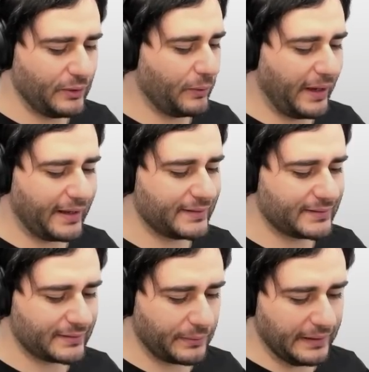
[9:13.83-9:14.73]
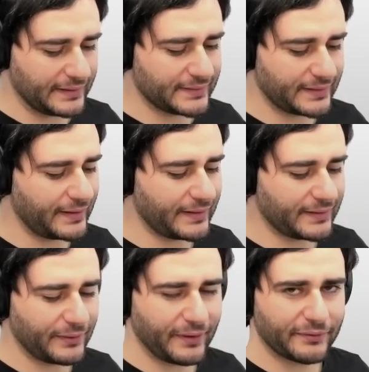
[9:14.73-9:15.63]
can't really see
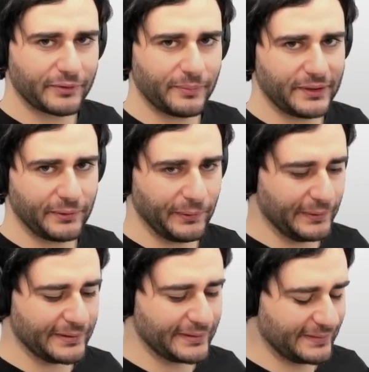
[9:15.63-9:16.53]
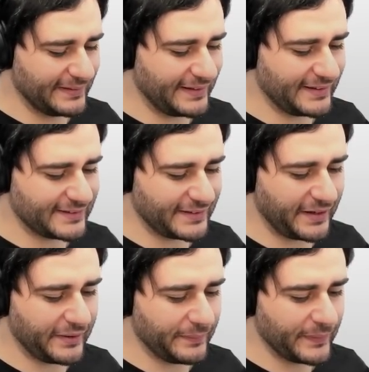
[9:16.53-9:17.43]
it. You have to be told it's
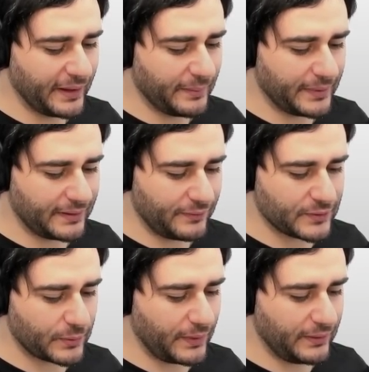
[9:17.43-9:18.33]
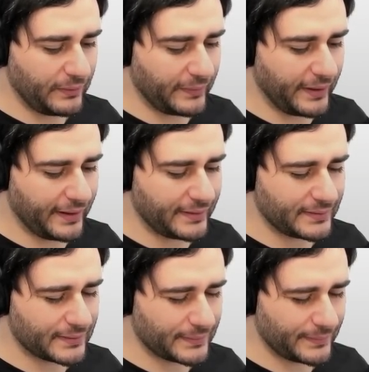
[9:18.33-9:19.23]
there. But if you squint your
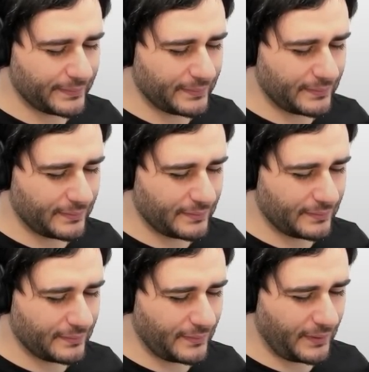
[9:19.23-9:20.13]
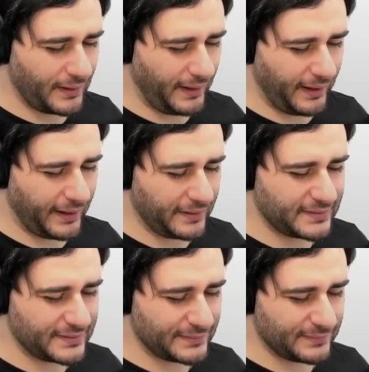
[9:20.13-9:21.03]
eyes, yeah,
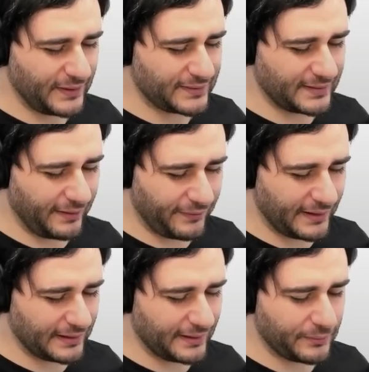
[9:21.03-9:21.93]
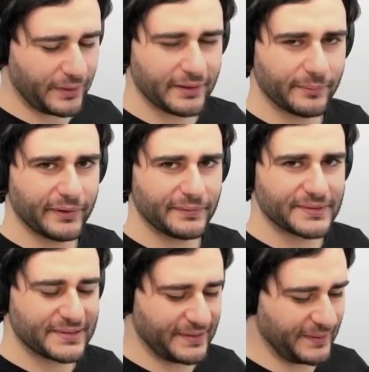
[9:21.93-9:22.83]
it's definitely readable.
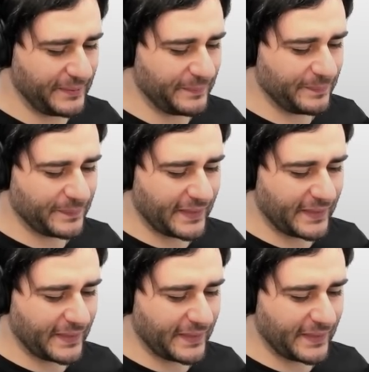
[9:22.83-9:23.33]
So